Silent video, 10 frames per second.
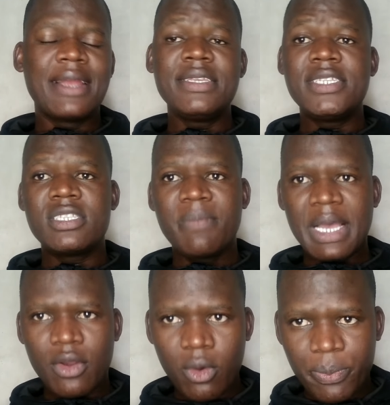and it is
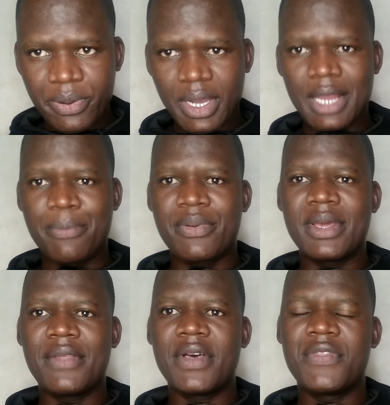my hope and
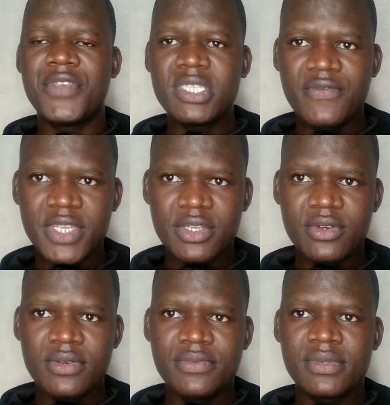prayer that this
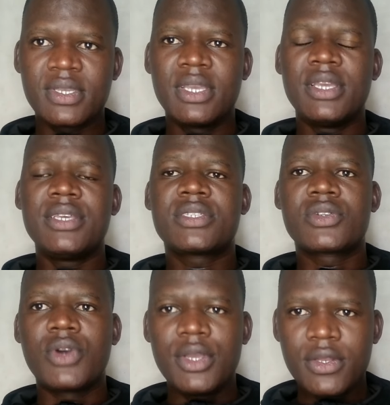video is
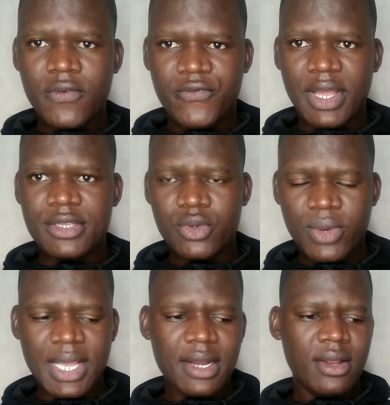going to find so
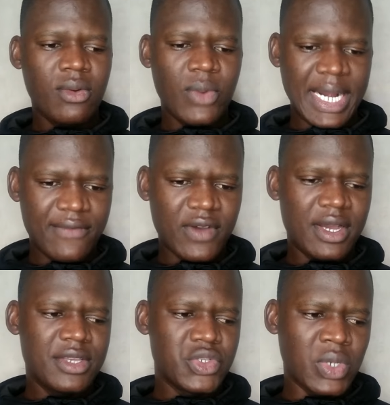well
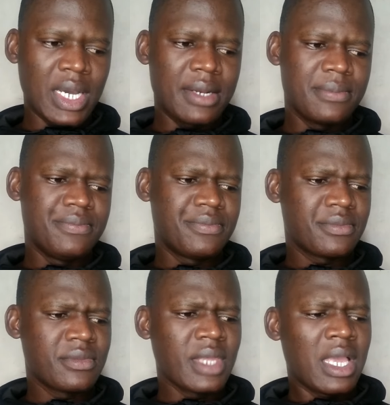wherever you are.
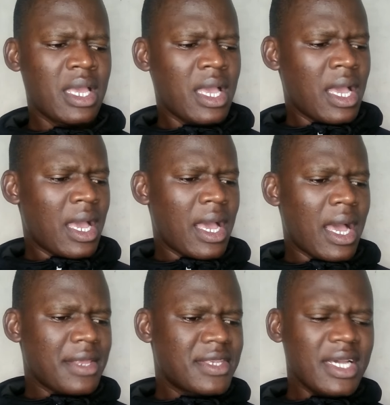
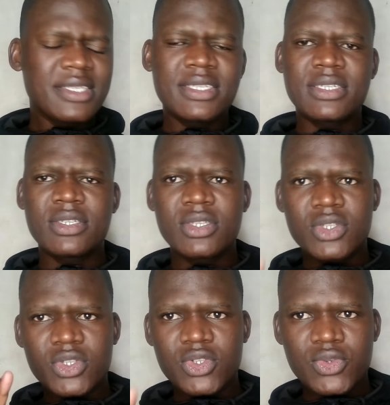Just
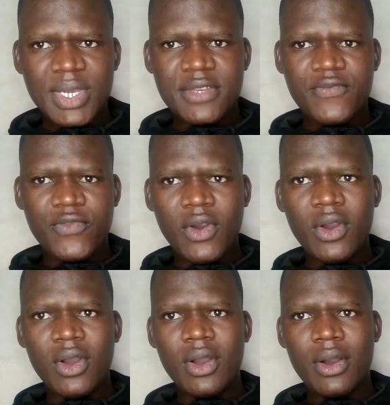
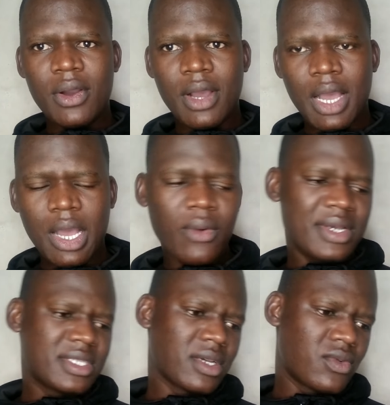24
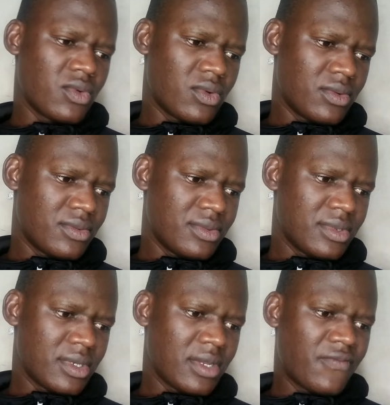hours ago,
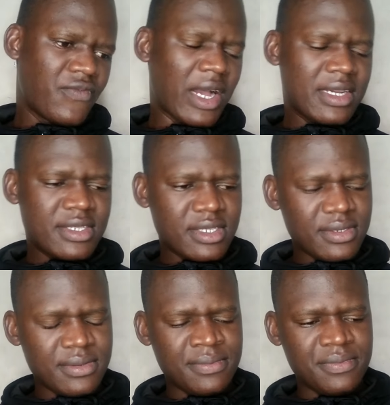in fact
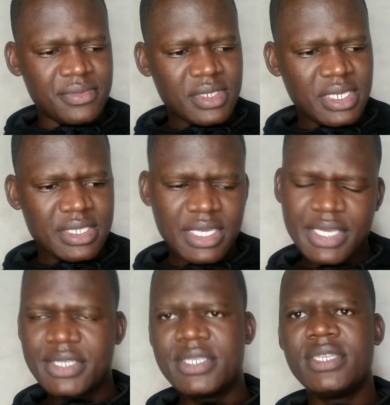
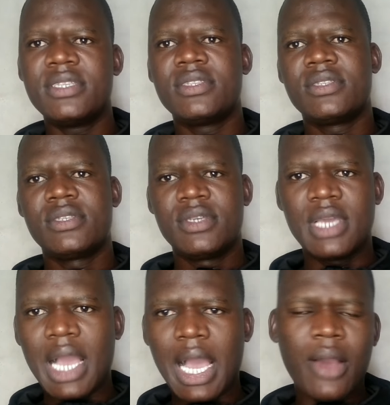18
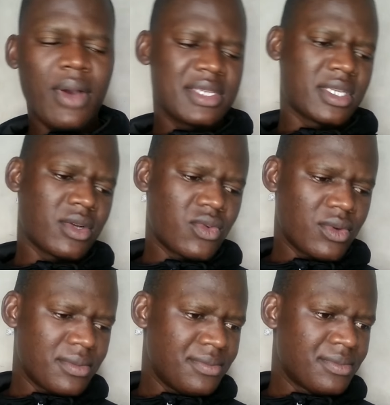hours
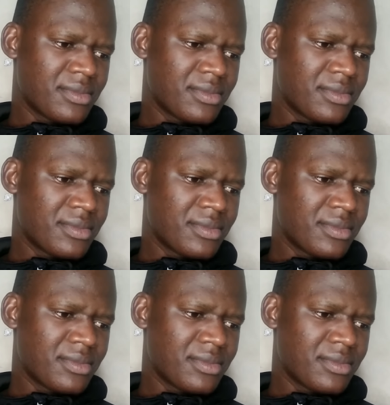ago,